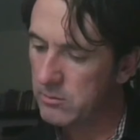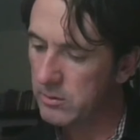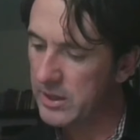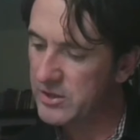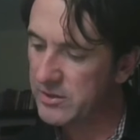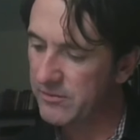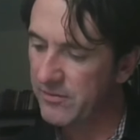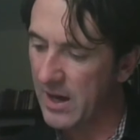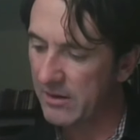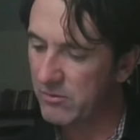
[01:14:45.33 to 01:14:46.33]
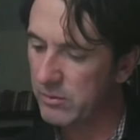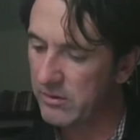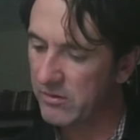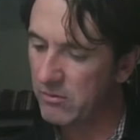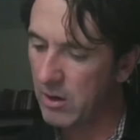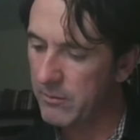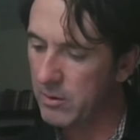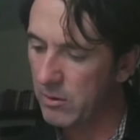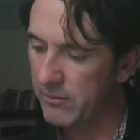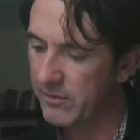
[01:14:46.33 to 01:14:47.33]
relation of facts when
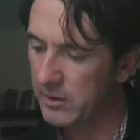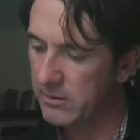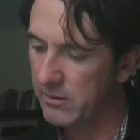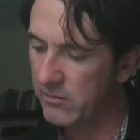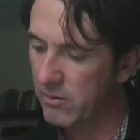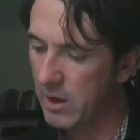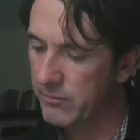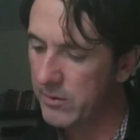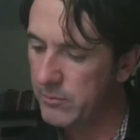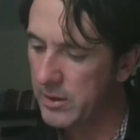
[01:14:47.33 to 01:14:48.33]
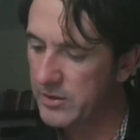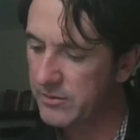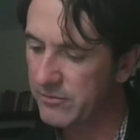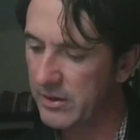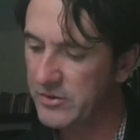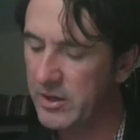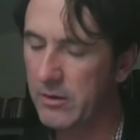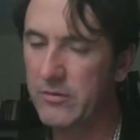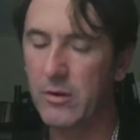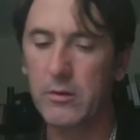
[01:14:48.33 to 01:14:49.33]
describing or failing to describe the British and French
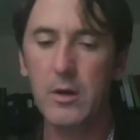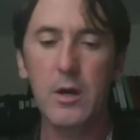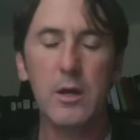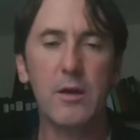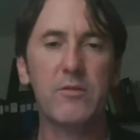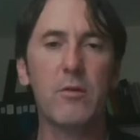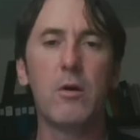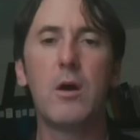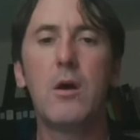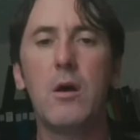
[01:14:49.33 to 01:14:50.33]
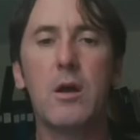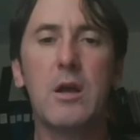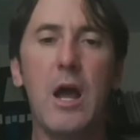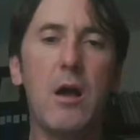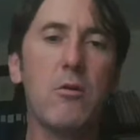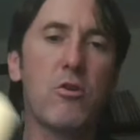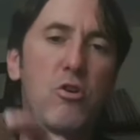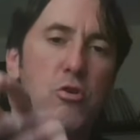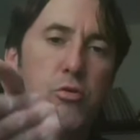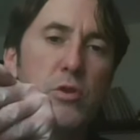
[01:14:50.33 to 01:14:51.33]
air assault. Yeah, so Kyle
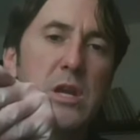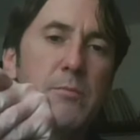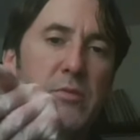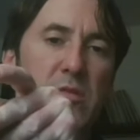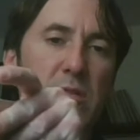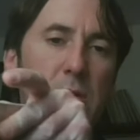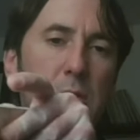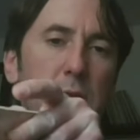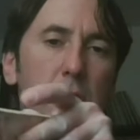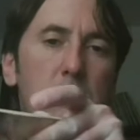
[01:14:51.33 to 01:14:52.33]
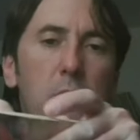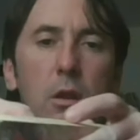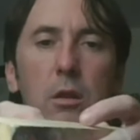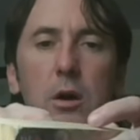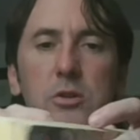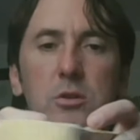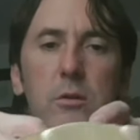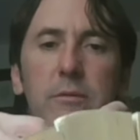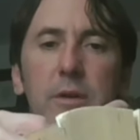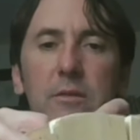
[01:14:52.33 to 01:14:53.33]
creeps through the
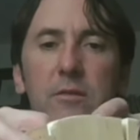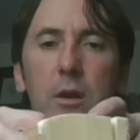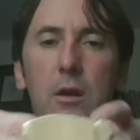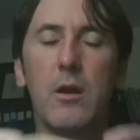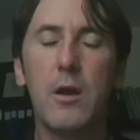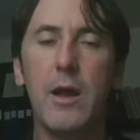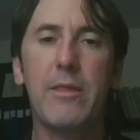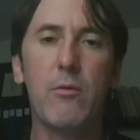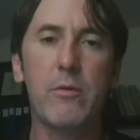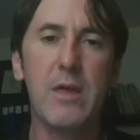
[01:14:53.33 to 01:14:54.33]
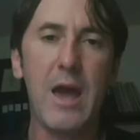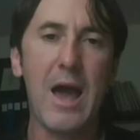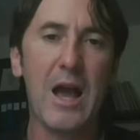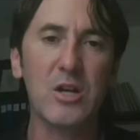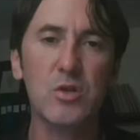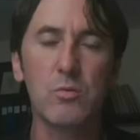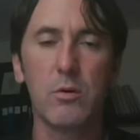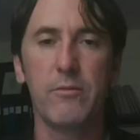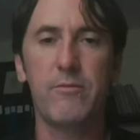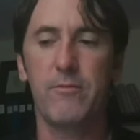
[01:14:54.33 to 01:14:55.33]
chronological events here. And then when the
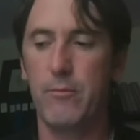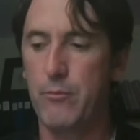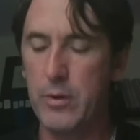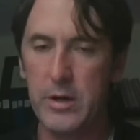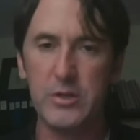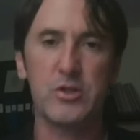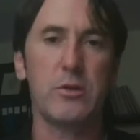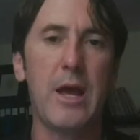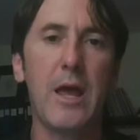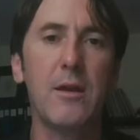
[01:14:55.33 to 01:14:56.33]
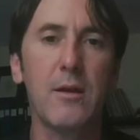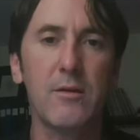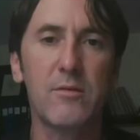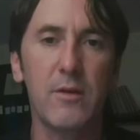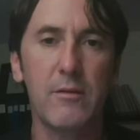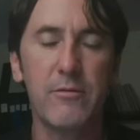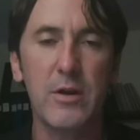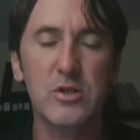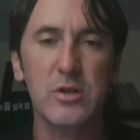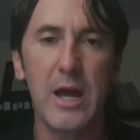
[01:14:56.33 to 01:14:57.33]
actual British landings and
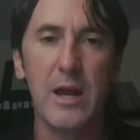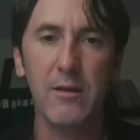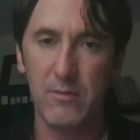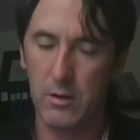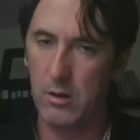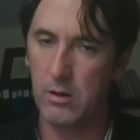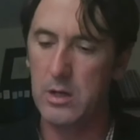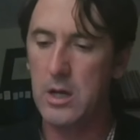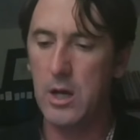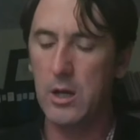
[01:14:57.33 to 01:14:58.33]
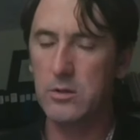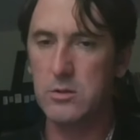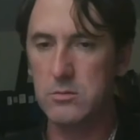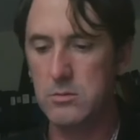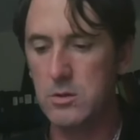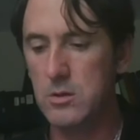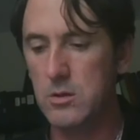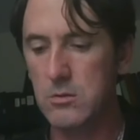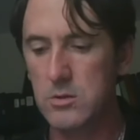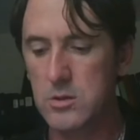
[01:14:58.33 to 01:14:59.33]
French landings occur, he kind of just
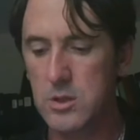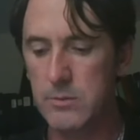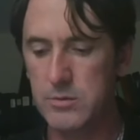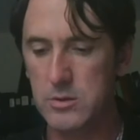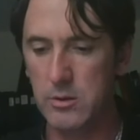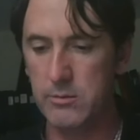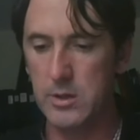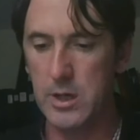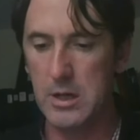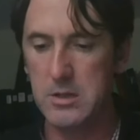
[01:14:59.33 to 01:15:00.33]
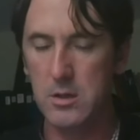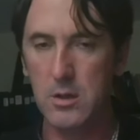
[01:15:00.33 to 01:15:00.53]
he skips over that.